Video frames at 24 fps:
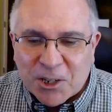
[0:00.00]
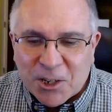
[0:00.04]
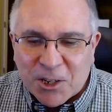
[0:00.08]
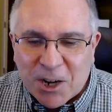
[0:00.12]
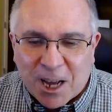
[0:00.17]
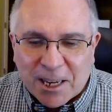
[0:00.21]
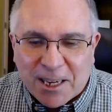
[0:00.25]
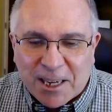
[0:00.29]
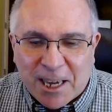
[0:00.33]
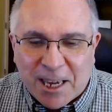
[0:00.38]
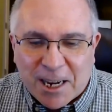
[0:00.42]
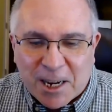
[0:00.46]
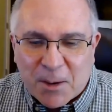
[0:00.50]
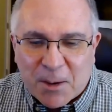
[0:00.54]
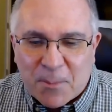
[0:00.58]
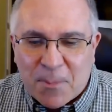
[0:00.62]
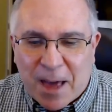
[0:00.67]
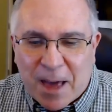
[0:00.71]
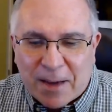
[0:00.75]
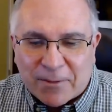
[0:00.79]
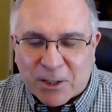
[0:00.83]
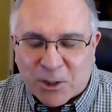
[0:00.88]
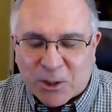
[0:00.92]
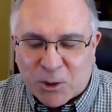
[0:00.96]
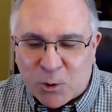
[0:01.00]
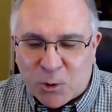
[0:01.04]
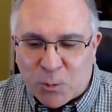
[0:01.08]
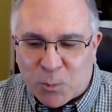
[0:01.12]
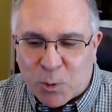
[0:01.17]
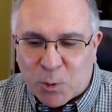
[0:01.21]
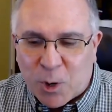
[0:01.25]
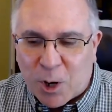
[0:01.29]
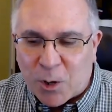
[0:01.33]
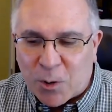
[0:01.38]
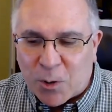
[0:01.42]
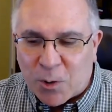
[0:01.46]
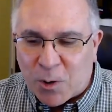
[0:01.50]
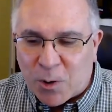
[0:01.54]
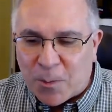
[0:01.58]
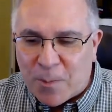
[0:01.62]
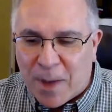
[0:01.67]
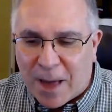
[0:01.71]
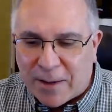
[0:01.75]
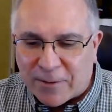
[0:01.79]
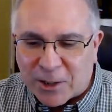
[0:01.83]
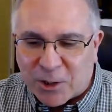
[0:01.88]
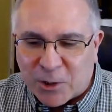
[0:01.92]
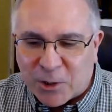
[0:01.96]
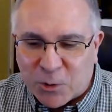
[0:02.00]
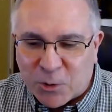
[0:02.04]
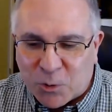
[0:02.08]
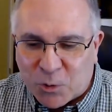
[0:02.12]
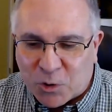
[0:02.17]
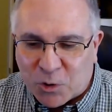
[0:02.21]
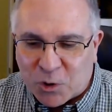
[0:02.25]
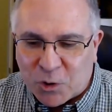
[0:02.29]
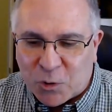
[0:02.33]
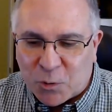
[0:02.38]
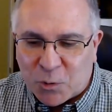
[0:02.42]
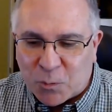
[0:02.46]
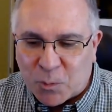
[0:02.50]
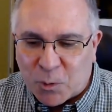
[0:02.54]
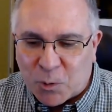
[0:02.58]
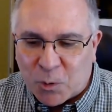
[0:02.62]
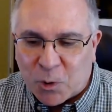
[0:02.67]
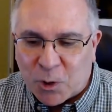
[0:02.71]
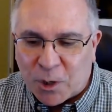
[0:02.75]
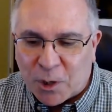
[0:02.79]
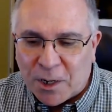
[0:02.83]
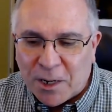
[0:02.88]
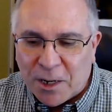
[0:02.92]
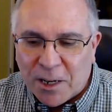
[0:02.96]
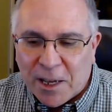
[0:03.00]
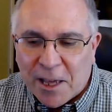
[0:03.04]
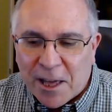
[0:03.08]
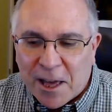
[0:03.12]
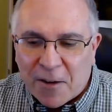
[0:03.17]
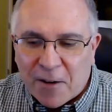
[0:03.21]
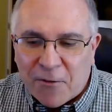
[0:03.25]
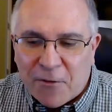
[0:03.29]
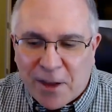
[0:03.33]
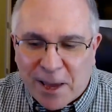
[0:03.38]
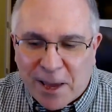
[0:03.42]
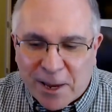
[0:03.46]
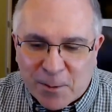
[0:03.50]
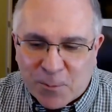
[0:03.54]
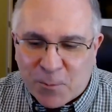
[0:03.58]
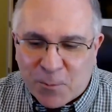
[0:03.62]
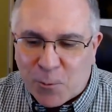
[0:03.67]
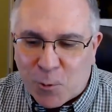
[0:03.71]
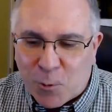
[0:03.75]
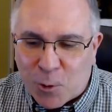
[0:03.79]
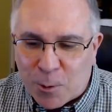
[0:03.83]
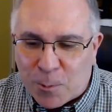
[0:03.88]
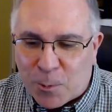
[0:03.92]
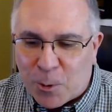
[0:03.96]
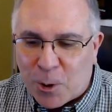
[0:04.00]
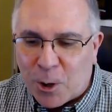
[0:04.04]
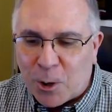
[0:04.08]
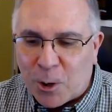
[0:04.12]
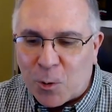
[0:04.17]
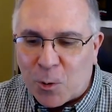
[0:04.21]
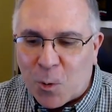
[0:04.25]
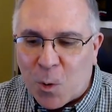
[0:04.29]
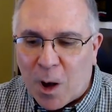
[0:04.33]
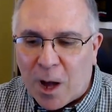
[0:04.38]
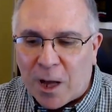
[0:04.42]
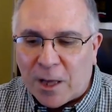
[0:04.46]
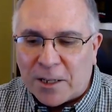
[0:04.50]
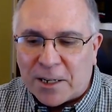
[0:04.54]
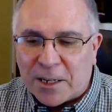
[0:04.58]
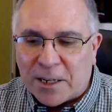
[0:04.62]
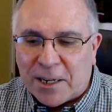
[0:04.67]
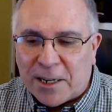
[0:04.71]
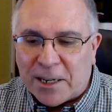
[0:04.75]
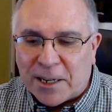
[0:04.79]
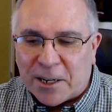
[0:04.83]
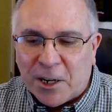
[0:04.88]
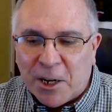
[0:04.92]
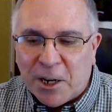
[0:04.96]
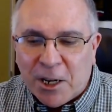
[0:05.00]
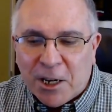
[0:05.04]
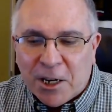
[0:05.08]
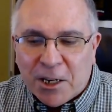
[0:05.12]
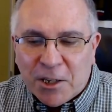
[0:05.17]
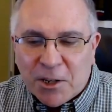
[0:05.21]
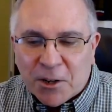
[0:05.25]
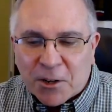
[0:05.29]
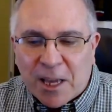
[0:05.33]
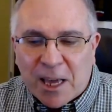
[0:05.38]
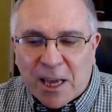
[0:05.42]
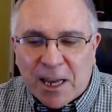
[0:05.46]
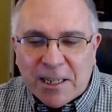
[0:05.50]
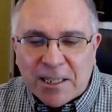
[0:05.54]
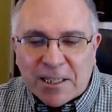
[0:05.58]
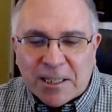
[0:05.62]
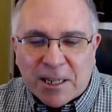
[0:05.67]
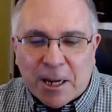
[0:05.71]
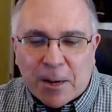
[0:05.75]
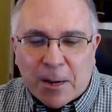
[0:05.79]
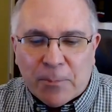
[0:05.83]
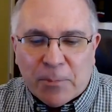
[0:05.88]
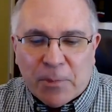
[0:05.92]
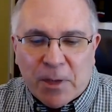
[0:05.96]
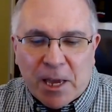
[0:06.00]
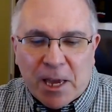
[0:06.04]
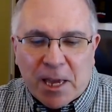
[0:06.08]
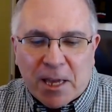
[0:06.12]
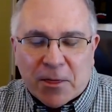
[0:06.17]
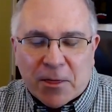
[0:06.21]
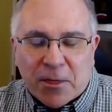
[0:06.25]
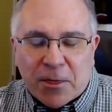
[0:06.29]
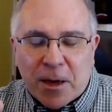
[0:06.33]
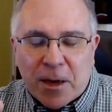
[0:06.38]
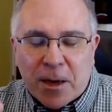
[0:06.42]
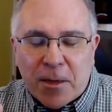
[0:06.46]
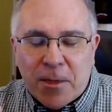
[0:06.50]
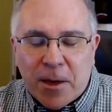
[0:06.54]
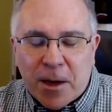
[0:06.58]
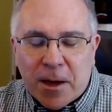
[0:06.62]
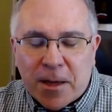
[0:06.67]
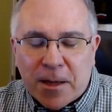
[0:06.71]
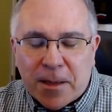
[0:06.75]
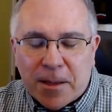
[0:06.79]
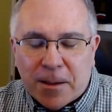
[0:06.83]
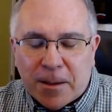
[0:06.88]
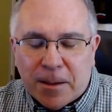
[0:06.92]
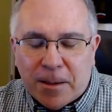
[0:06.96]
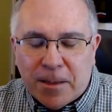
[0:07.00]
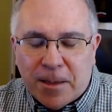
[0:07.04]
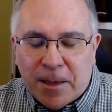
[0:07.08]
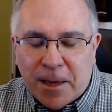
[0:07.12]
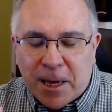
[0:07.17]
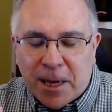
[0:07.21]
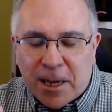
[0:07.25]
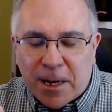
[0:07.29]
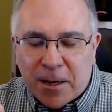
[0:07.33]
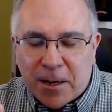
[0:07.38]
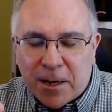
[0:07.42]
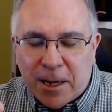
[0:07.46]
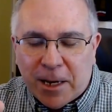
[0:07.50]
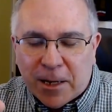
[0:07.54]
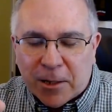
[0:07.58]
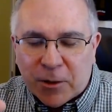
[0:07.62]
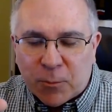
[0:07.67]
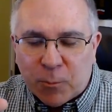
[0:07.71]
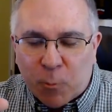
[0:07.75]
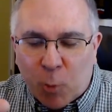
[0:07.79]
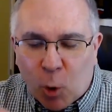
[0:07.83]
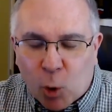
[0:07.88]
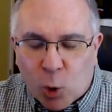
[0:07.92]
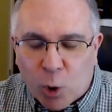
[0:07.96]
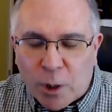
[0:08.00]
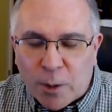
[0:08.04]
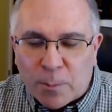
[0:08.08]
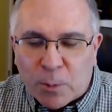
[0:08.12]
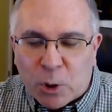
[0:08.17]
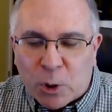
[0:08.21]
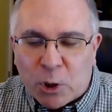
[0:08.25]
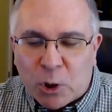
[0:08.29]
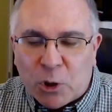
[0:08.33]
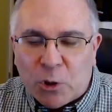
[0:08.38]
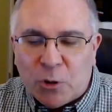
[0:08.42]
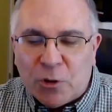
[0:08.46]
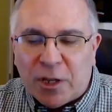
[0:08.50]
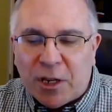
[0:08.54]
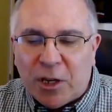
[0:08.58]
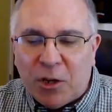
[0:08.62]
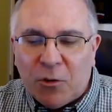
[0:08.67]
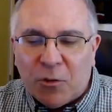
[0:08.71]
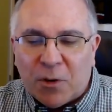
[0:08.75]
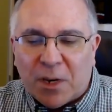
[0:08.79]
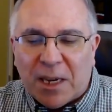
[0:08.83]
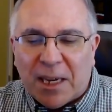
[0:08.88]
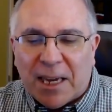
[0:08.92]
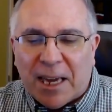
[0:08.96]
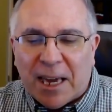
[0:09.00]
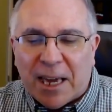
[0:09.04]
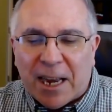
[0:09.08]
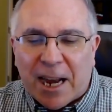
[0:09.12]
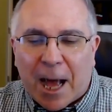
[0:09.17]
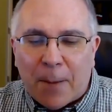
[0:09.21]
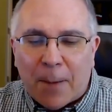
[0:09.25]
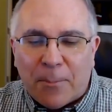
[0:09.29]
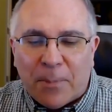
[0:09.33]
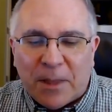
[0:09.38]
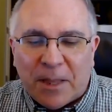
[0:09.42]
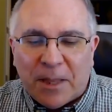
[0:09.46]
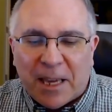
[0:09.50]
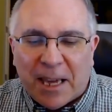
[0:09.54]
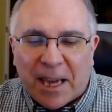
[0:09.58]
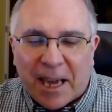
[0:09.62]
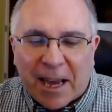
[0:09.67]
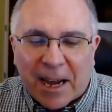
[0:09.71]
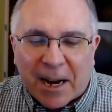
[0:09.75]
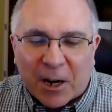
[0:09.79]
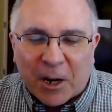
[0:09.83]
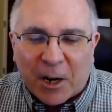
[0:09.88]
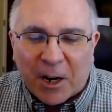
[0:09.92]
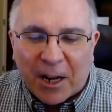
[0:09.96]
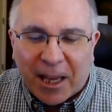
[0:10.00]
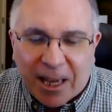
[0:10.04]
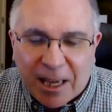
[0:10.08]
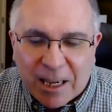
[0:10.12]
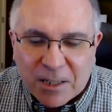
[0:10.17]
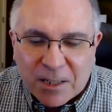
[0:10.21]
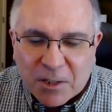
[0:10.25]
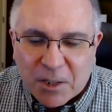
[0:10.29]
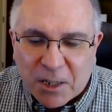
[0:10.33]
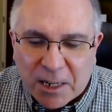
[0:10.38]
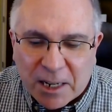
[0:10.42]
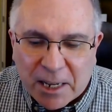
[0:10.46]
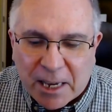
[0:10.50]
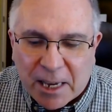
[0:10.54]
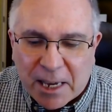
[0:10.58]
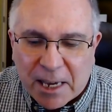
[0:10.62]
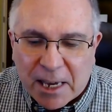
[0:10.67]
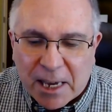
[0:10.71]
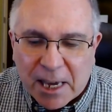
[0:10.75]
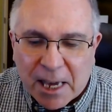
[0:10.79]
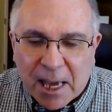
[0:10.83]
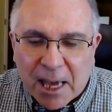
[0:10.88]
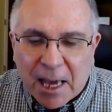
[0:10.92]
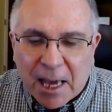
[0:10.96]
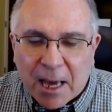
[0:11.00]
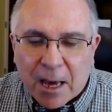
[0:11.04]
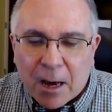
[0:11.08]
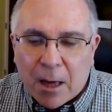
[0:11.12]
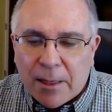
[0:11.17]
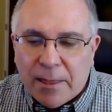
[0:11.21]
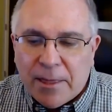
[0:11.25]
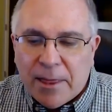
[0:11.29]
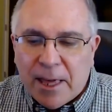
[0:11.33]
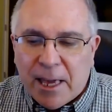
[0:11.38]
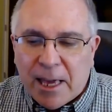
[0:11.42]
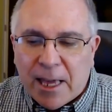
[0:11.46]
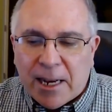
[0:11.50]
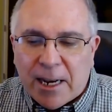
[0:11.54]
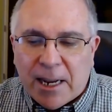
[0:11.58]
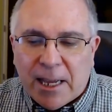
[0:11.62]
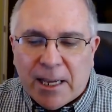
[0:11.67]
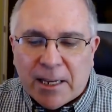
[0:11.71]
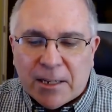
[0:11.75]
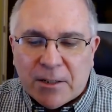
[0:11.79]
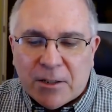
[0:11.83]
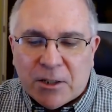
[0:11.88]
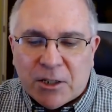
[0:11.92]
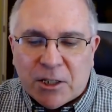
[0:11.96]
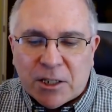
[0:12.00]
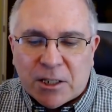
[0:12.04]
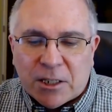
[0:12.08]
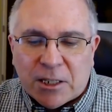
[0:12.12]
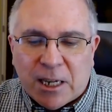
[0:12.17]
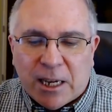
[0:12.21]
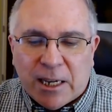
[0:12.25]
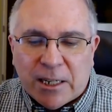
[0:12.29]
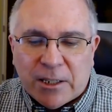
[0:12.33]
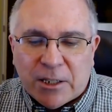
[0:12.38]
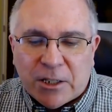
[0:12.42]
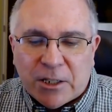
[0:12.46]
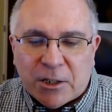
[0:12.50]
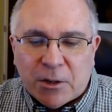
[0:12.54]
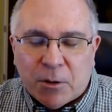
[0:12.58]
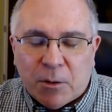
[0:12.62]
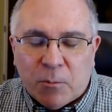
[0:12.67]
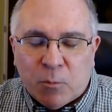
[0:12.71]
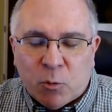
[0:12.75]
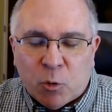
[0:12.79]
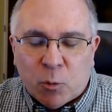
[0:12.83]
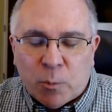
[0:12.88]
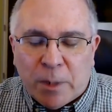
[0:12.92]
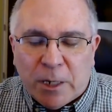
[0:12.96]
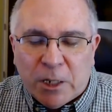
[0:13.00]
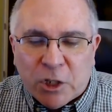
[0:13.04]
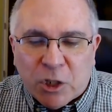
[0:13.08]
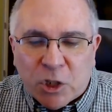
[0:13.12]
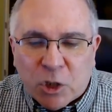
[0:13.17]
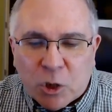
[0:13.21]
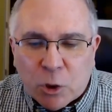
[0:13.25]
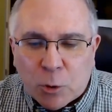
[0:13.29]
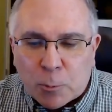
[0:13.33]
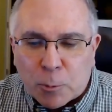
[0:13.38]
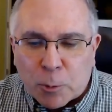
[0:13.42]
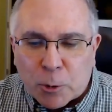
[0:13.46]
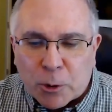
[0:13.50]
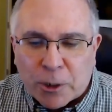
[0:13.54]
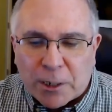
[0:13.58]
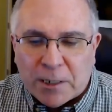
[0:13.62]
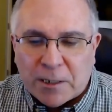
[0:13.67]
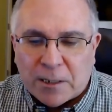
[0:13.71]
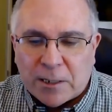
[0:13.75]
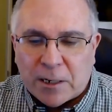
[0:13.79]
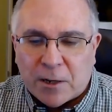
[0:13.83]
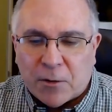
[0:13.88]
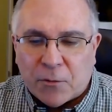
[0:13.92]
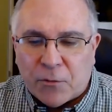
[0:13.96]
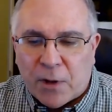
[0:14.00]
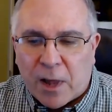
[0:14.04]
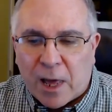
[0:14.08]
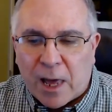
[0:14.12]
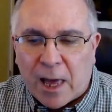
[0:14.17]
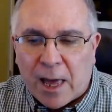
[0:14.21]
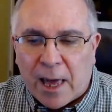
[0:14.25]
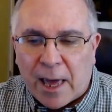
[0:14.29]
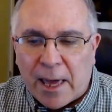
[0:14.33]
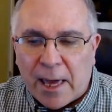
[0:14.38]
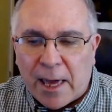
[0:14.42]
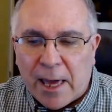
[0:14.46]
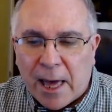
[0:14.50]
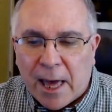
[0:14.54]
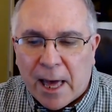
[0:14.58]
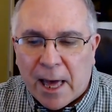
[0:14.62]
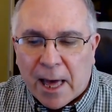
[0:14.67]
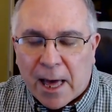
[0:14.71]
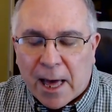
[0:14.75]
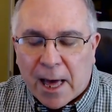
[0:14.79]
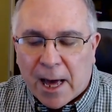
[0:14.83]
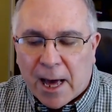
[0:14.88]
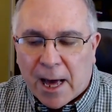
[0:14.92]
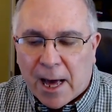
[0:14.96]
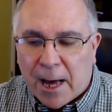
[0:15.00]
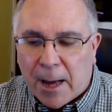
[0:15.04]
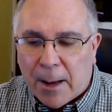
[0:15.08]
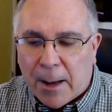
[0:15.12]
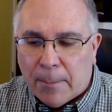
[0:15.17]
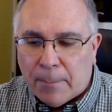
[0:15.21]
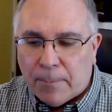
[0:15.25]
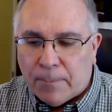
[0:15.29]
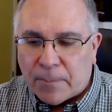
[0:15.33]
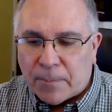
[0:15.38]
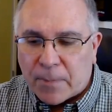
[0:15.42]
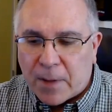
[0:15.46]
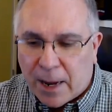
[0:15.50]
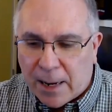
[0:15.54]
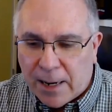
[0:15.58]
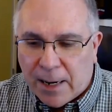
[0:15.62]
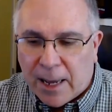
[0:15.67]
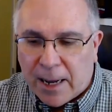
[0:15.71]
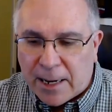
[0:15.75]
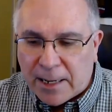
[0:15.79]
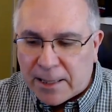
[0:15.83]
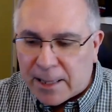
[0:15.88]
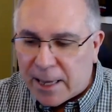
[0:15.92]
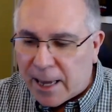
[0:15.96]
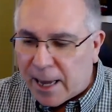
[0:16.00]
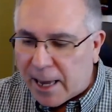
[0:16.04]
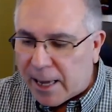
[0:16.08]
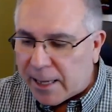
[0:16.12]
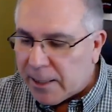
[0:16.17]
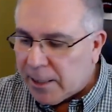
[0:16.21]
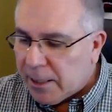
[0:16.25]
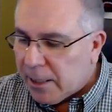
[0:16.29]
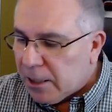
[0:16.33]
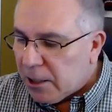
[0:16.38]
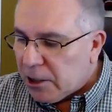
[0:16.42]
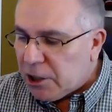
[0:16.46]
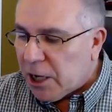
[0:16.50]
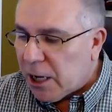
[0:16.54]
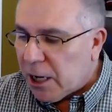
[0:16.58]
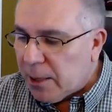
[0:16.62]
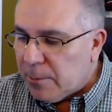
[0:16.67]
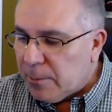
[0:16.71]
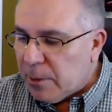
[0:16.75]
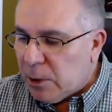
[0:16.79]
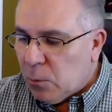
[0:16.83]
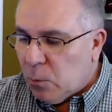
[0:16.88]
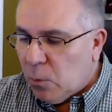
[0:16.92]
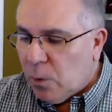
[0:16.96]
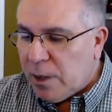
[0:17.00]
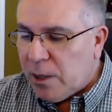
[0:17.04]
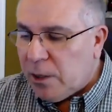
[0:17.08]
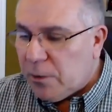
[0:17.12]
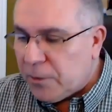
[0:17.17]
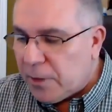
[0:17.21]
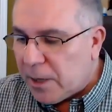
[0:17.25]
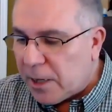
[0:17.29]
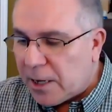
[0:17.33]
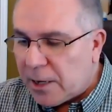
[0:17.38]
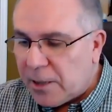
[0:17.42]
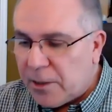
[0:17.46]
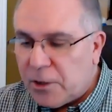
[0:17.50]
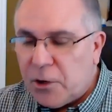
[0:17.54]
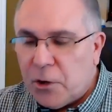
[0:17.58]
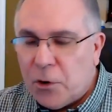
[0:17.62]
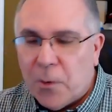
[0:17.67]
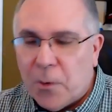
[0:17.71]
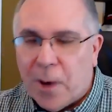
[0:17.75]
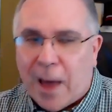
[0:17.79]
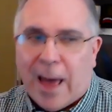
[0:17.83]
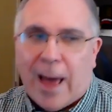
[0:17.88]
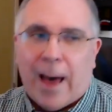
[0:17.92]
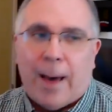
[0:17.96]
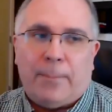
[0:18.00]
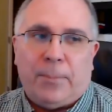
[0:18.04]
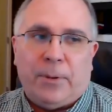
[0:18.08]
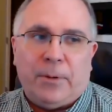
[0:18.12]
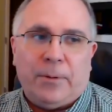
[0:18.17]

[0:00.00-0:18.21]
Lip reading: not getting a Mavic 2 Pro or a Mavic 2 Zoom or a Phantom 4 Pro quality here. You're getting something that is portable, that you can get up in the air easily, that is just, it will be super easy to fly. I like that. Gentlemen, what do you think of the new app?